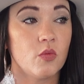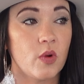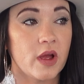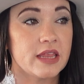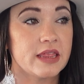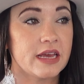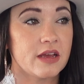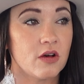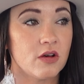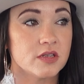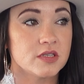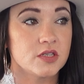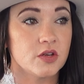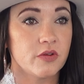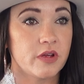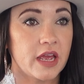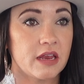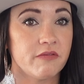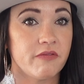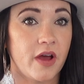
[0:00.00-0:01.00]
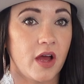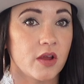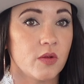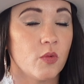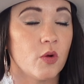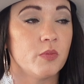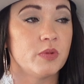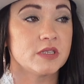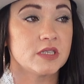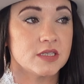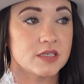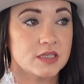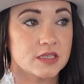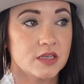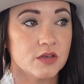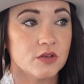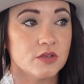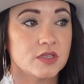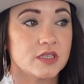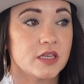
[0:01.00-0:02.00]
the way, they also gain valuable business
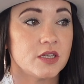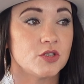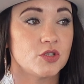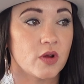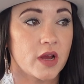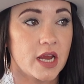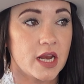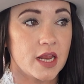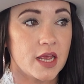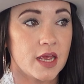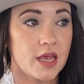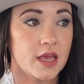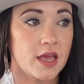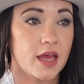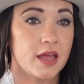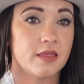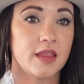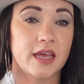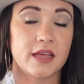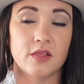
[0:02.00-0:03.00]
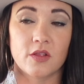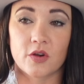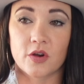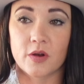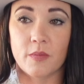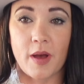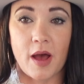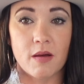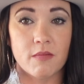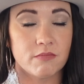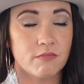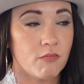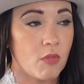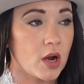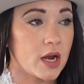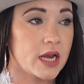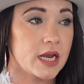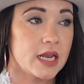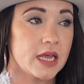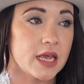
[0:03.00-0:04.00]
skills and training, and they learn about
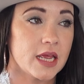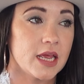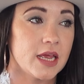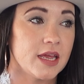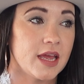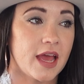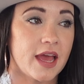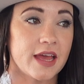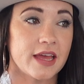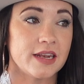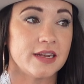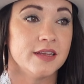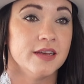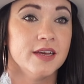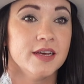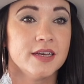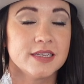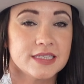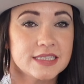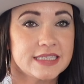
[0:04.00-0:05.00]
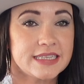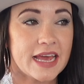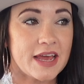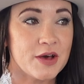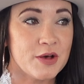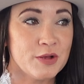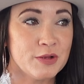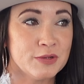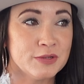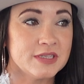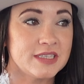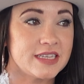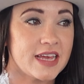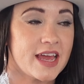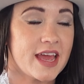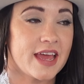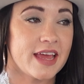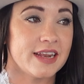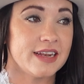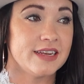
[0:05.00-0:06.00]
marketing and sales.
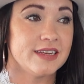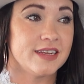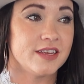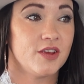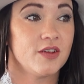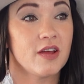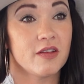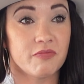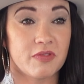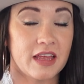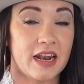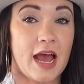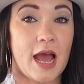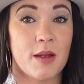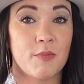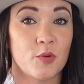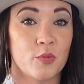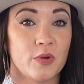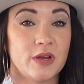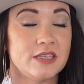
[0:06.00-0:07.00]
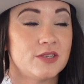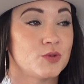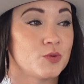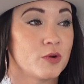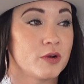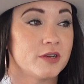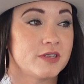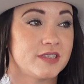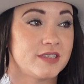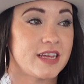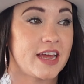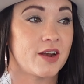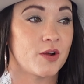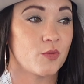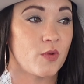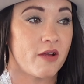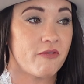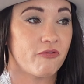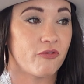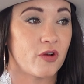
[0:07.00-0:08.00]
And then I'm a resource and
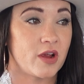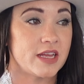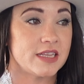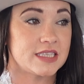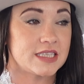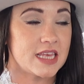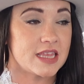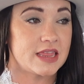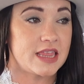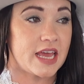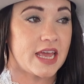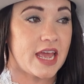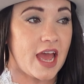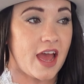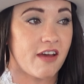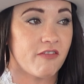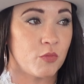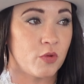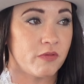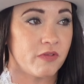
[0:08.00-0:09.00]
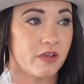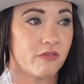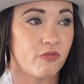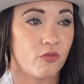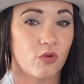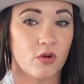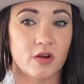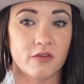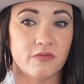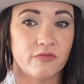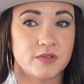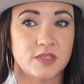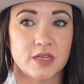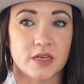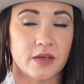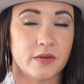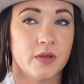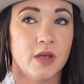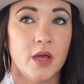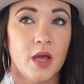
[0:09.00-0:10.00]
a reference that they have moving forward
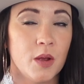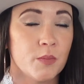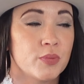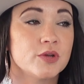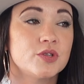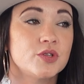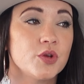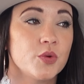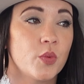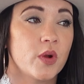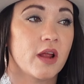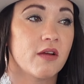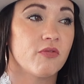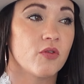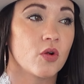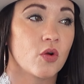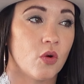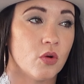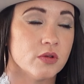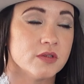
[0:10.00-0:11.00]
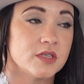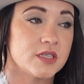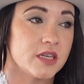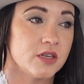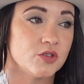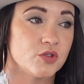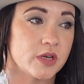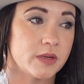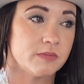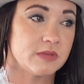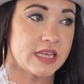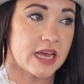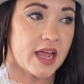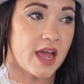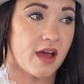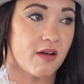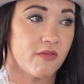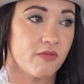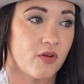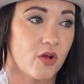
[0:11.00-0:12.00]
to pursue whatever goals and dreams they
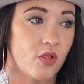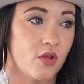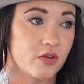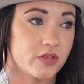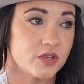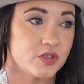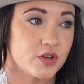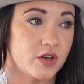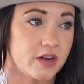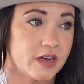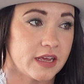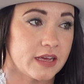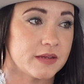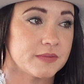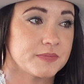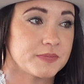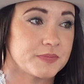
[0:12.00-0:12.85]
have along the journey.